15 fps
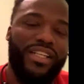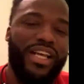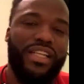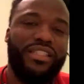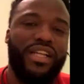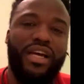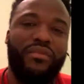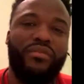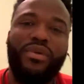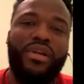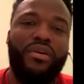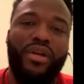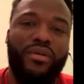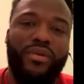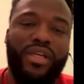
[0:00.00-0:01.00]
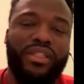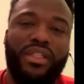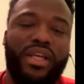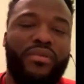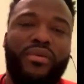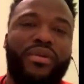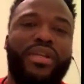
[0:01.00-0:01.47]
That's not. No, they
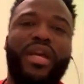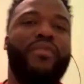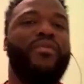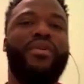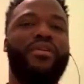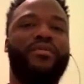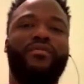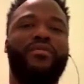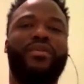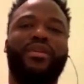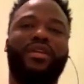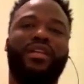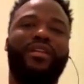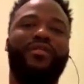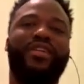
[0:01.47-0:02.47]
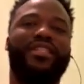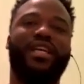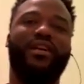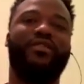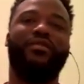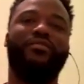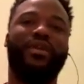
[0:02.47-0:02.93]
wasn't. They wouldn't have won if he
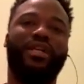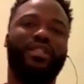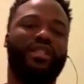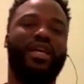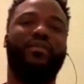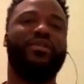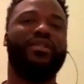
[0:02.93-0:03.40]
sat on the bench.